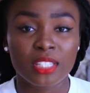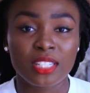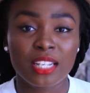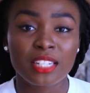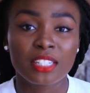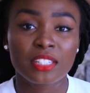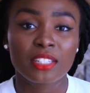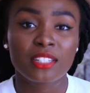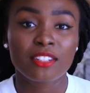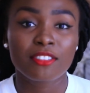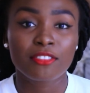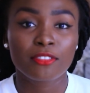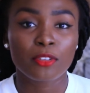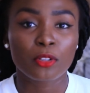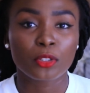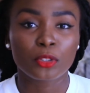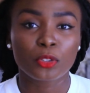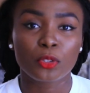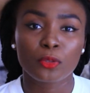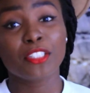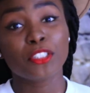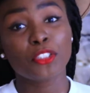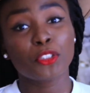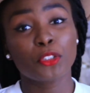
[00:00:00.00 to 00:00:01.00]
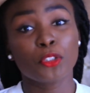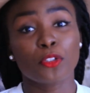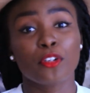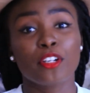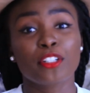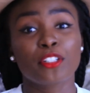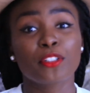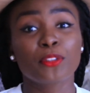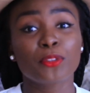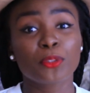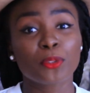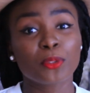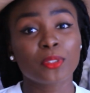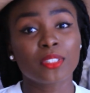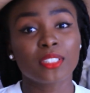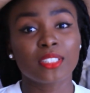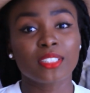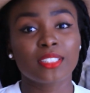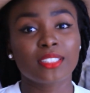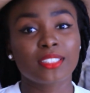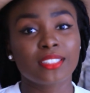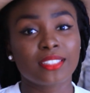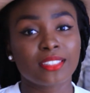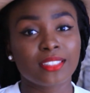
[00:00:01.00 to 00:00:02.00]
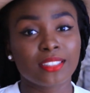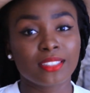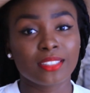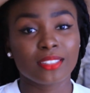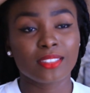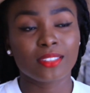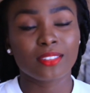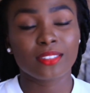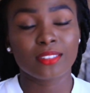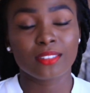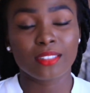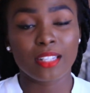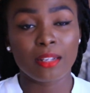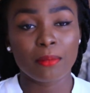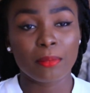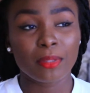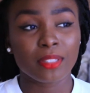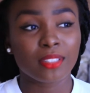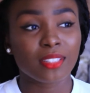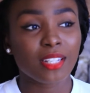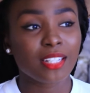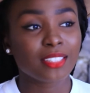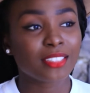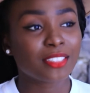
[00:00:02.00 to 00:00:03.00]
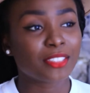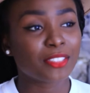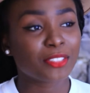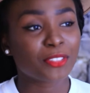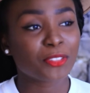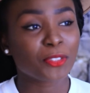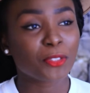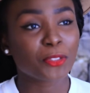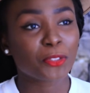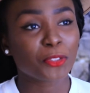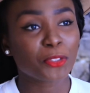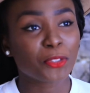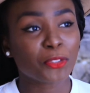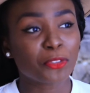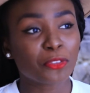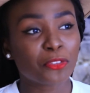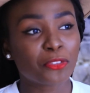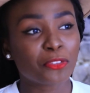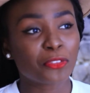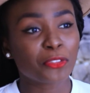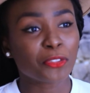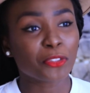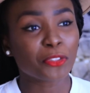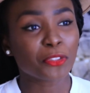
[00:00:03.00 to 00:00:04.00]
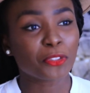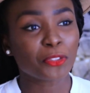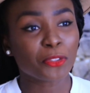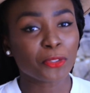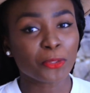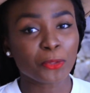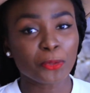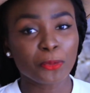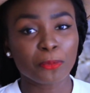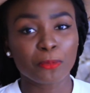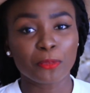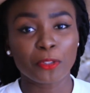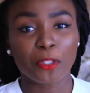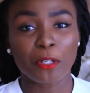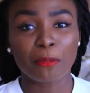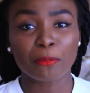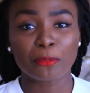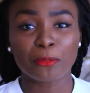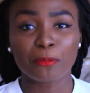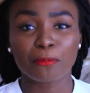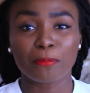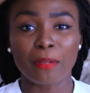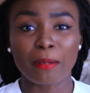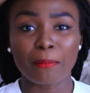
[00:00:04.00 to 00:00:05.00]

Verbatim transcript: It's actually fun. In case you already know this, I mean, that is not new for you, but I'm